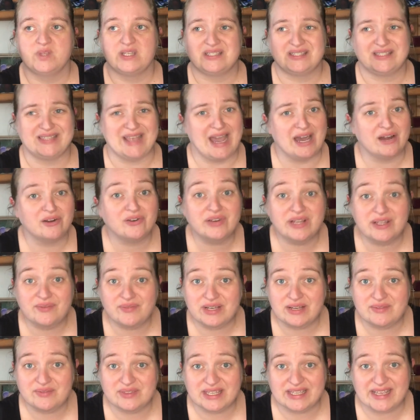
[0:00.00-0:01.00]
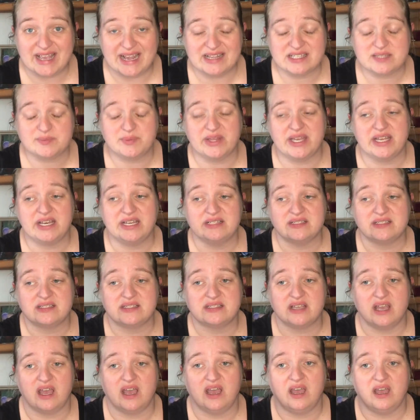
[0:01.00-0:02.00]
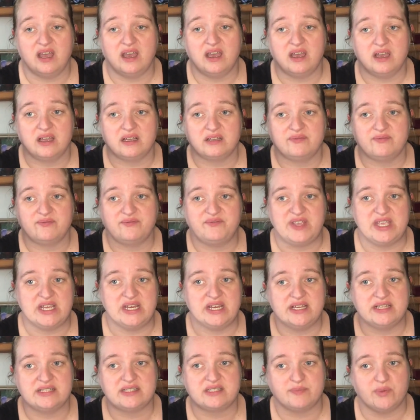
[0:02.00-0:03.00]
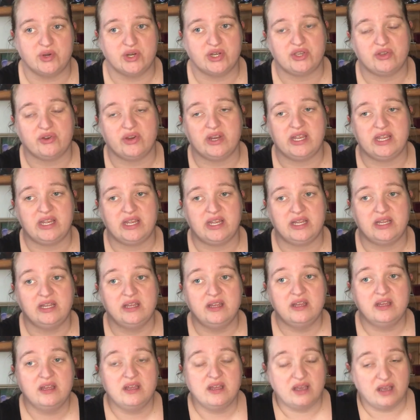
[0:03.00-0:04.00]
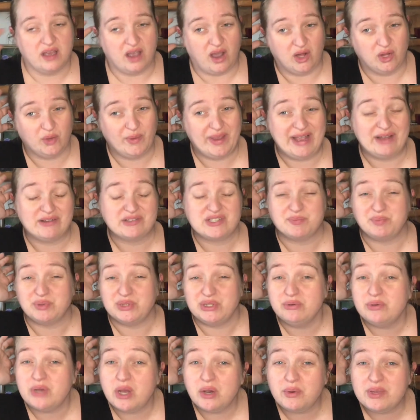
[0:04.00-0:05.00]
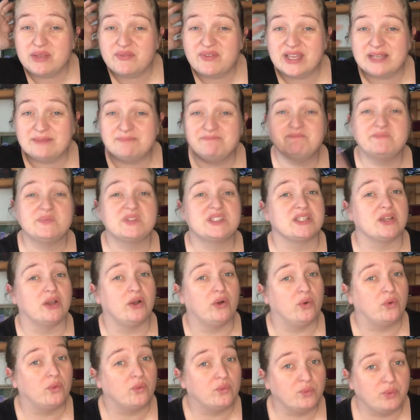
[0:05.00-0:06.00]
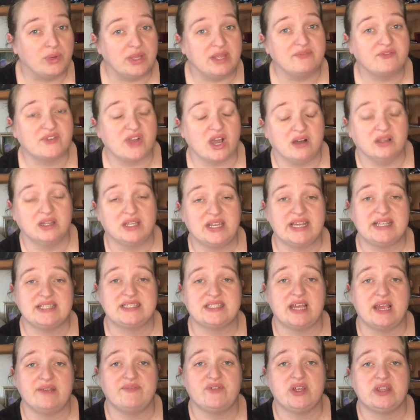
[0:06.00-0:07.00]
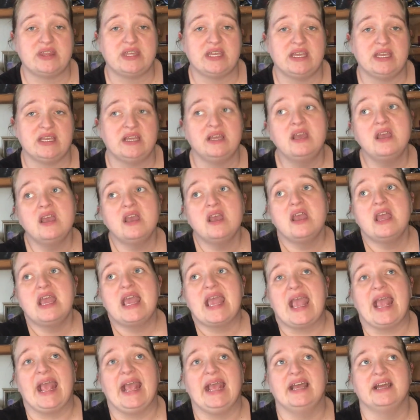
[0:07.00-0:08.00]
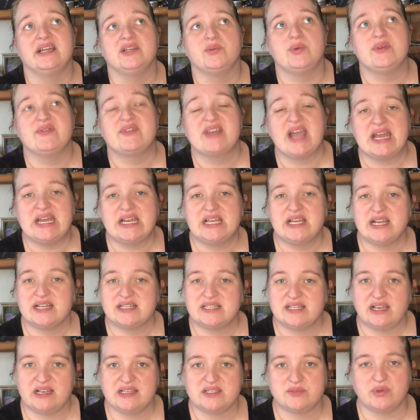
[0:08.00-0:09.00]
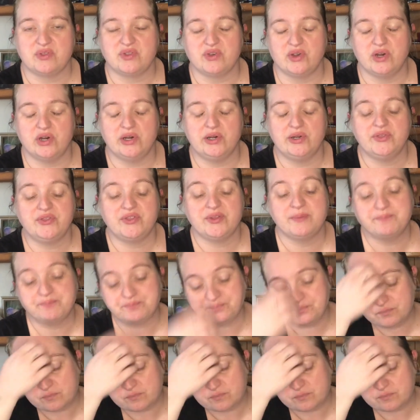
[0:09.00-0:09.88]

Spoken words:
Saturn, even the gas planets, Venus, Mercury, all the way out to Pluto even. So we've colonized everything, and we've kind of cut ties with Earth.